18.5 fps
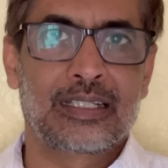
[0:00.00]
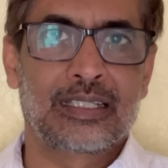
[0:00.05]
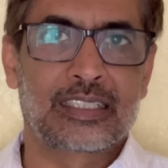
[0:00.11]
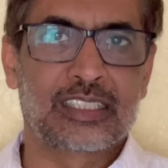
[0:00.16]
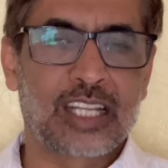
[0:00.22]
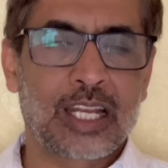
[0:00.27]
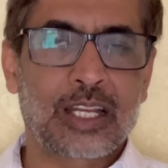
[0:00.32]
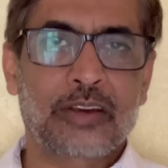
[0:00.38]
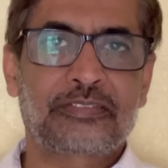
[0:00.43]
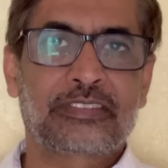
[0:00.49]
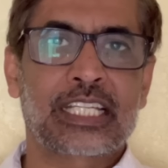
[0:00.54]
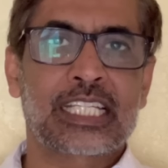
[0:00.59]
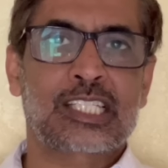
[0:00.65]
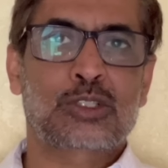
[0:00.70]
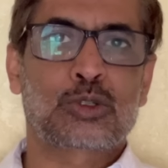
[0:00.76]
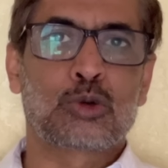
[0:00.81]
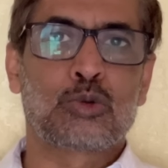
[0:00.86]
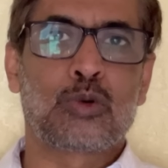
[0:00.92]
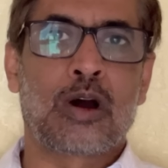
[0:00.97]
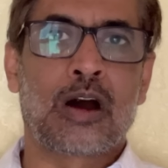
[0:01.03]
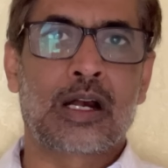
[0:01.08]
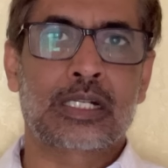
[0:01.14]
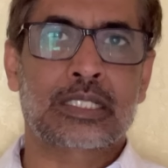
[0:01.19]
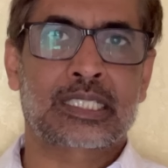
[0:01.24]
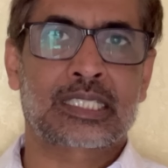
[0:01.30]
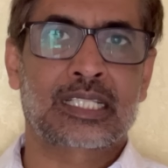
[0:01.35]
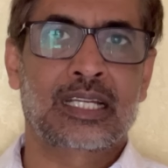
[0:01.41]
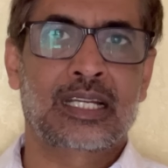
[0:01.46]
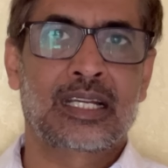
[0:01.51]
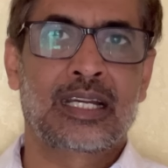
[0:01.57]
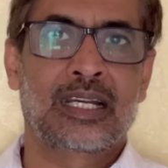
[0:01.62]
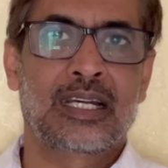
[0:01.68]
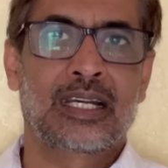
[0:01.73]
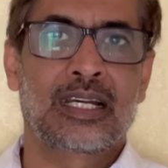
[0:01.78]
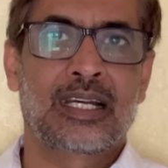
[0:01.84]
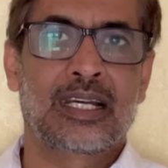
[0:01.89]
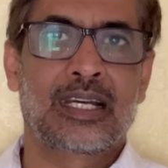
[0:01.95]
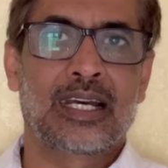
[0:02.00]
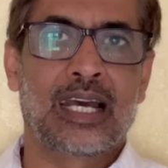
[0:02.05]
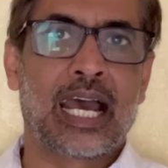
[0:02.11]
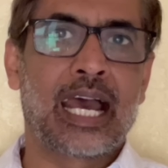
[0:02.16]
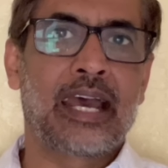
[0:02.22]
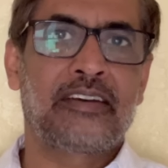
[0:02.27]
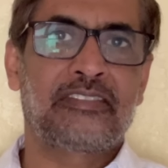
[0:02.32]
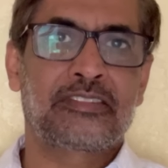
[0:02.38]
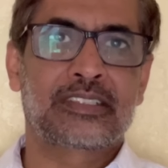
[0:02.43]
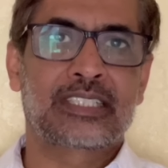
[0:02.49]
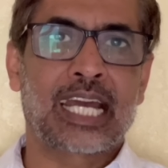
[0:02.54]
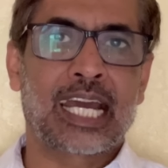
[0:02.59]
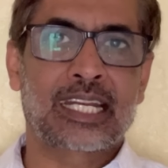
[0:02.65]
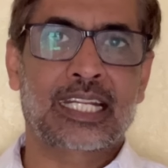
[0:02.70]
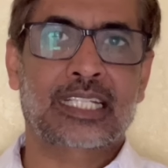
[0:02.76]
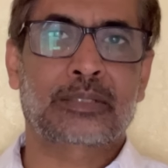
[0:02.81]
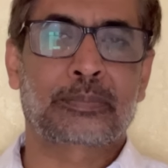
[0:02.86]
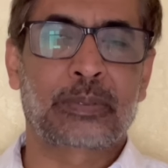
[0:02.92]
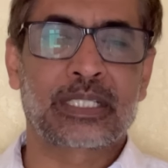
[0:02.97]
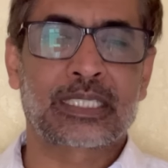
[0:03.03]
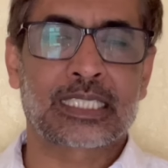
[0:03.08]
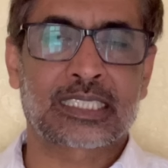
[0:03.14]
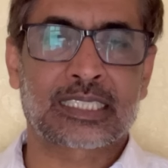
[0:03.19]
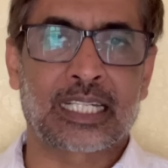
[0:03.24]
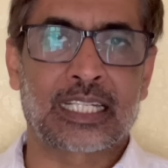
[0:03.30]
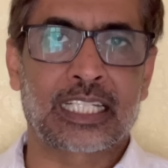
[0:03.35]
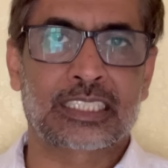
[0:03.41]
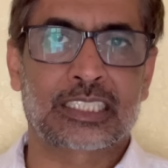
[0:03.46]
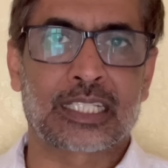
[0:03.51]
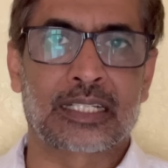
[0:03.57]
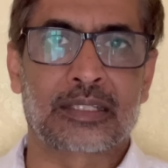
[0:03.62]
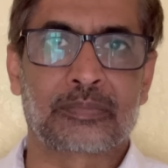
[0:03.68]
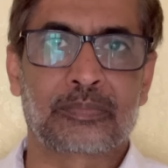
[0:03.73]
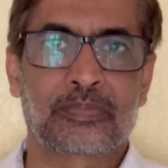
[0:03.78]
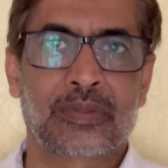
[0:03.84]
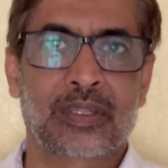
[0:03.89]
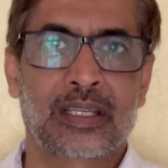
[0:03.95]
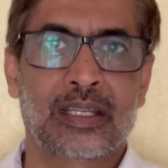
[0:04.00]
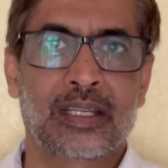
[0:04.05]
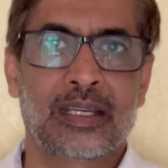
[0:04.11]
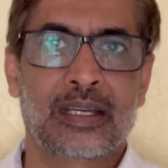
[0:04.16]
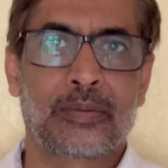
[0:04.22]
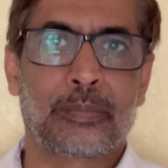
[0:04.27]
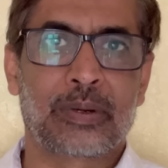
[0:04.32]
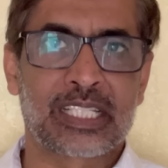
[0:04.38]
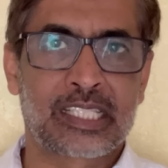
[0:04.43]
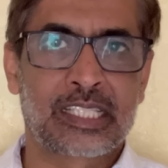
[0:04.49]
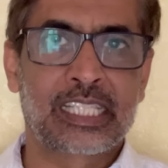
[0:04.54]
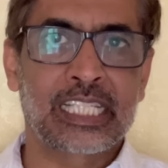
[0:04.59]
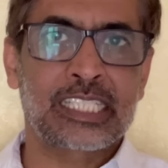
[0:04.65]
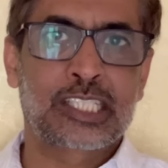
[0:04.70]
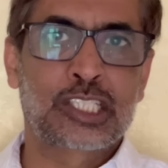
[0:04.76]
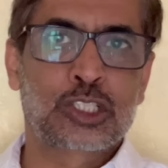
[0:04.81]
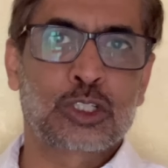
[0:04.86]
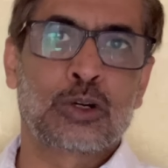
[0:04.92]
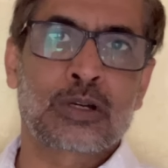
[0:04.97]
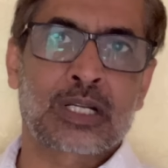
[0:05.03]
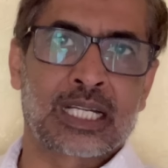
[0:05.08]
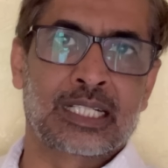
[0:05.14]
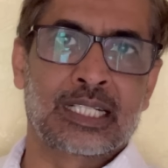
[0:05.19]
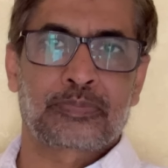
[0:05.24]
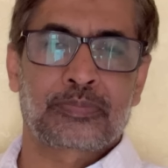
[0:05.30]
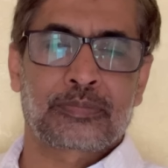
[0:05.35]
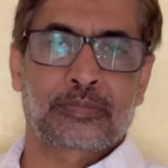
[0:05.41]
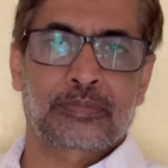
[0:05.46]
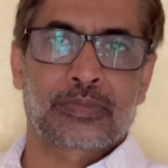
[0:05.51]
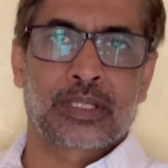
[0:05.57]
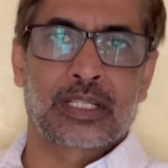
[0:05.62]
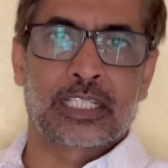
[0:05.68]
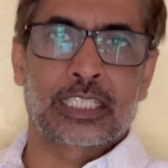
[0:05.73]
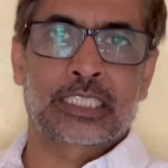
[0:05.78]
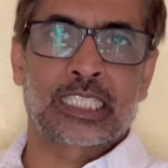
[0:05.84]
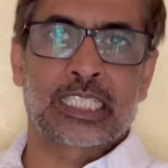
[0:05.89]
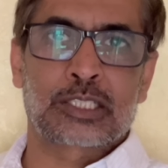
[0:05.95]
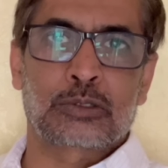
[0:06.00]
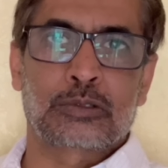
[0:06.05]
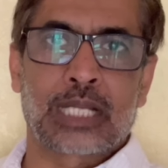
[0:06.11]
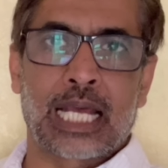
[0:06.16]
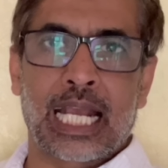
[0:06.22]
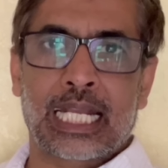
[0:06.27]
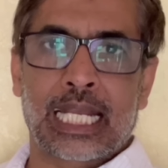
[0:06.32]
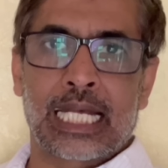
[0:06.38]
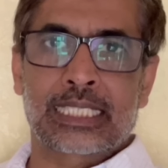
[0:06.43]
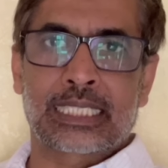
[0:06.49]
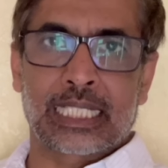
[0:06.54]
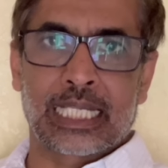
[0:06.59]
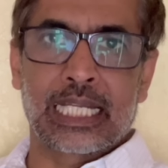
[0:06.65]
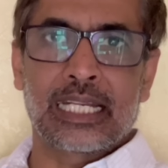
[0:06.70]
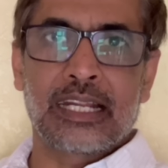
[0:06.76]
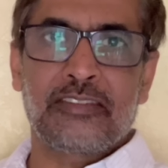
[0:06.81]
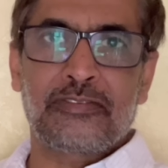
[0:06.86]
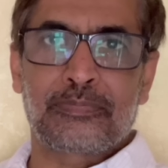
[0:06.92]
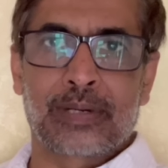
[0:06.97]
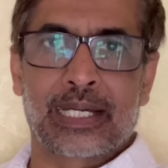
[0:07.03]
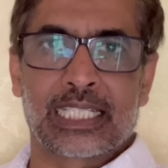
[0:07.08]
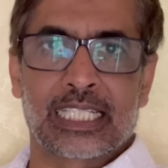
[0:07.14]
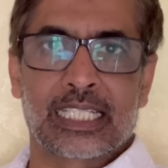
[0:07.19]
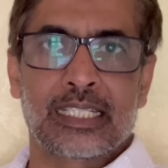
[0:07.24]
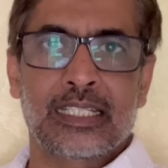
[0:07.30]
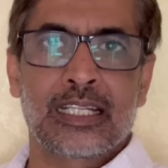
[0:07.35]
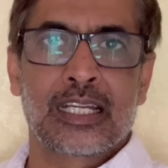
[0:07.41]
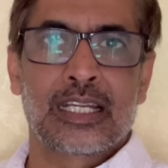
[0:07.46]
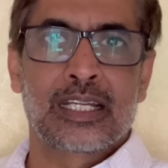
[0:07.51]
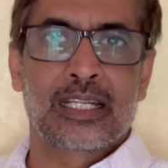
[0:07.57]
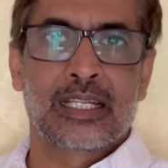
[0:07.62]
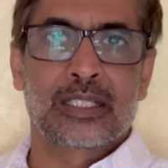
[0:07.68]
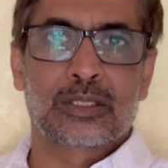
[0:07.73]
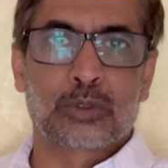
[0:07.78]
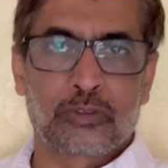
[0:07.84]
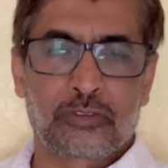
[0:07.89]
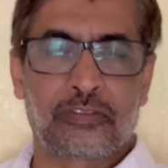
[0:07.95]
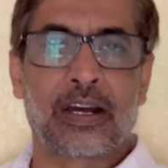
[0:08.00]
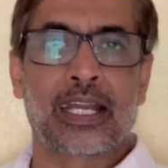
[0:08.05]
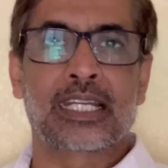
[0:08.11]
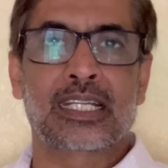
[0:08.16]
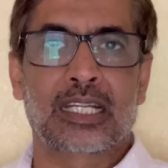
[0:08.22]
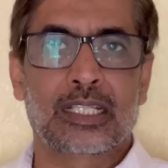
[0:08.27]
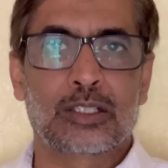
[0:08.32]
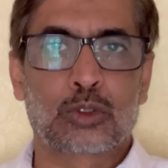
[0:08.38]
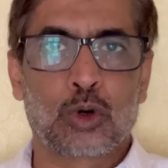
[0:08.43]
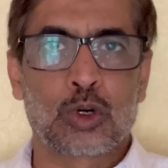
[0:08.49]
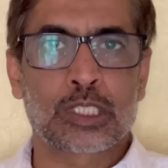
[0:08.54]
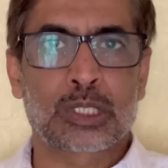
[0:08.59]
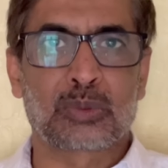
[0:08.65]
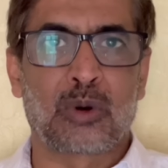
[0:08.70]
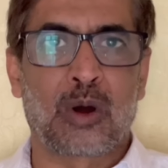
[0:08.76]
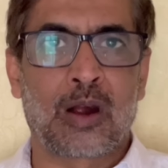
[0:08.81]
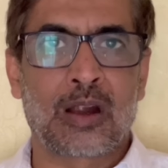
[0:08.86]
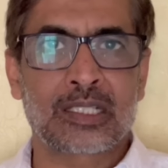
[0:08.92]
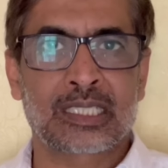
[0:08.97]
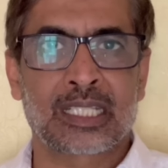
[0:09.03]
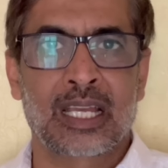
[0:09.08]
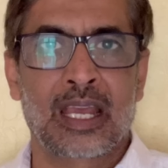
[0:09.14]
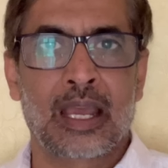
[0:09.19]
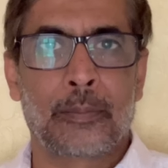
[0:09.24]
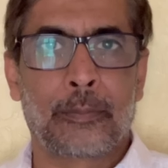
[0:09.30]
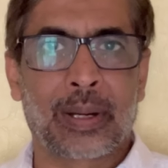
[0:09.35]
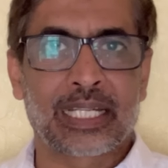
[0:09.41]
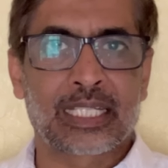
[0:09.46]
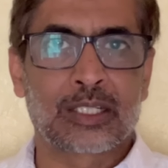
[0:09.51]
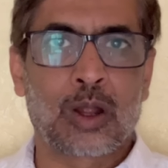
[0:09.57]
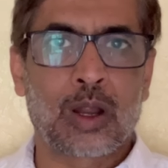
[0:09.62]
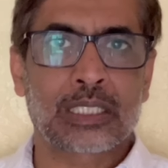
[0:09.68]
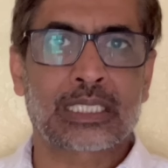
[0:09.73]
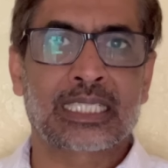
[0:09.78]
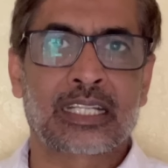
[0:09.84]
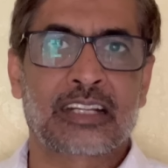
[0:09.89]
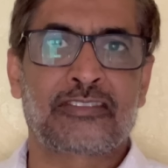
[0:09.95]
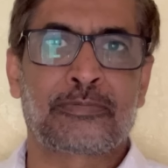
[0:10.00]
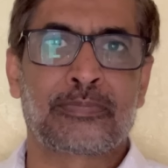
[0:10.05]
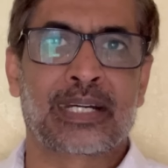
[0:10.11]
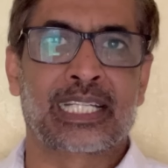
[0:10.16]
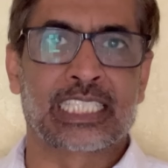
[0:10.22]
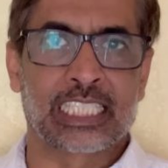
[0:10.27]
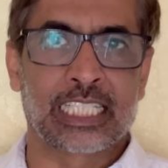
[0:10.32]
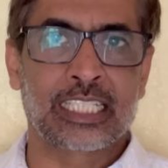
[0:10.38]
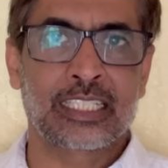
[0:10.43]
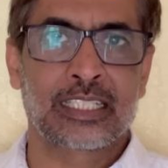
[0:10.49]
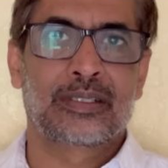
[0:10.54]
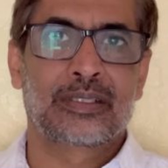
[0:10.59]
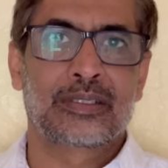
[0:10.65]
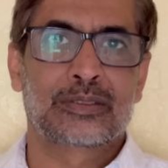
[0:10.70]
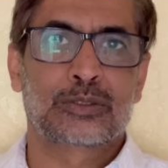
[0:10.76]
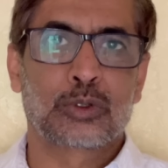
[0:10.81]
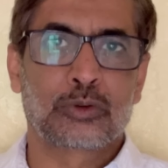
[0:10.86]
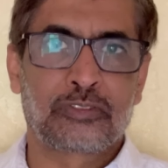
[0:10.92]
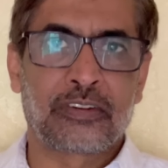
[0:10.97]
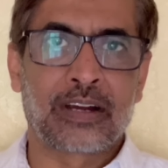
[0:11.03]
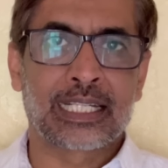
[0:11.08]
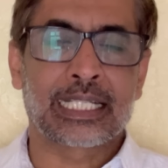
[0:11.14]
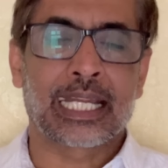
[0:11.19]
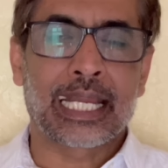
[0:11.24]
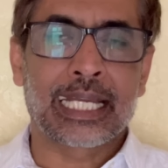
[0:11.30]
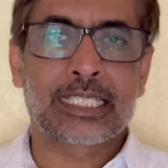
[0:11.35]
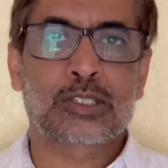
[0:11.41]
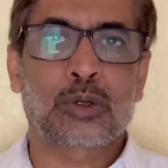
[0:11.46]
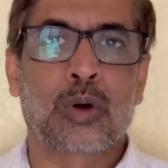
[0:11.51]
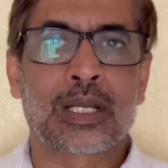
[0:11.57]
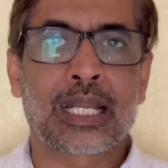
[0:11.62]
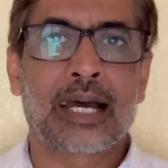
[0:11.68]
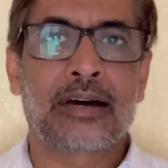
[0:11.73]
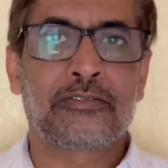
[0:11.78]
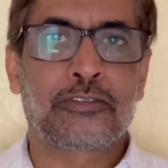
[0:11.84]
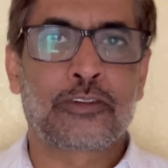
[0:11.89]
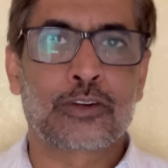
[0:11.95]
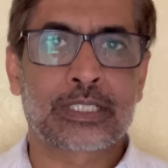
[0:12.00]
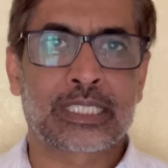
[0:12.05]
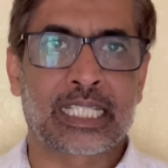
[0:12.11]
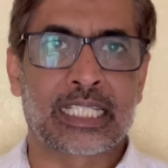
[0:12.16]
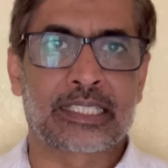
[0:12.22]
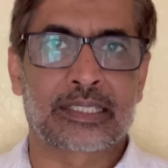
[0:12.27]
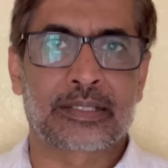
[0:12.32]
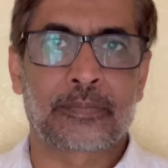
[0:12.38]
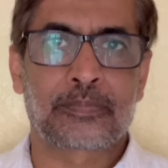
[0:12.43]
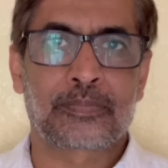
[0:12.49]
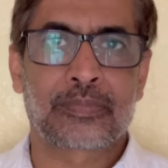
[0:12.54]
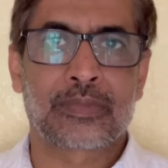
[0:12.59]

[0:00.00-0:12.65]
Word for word: None of these two wars have direct British connection. But this joker, Rishi Sunak, has enough money to fund those wars, but not enough money to fund its own armed forces.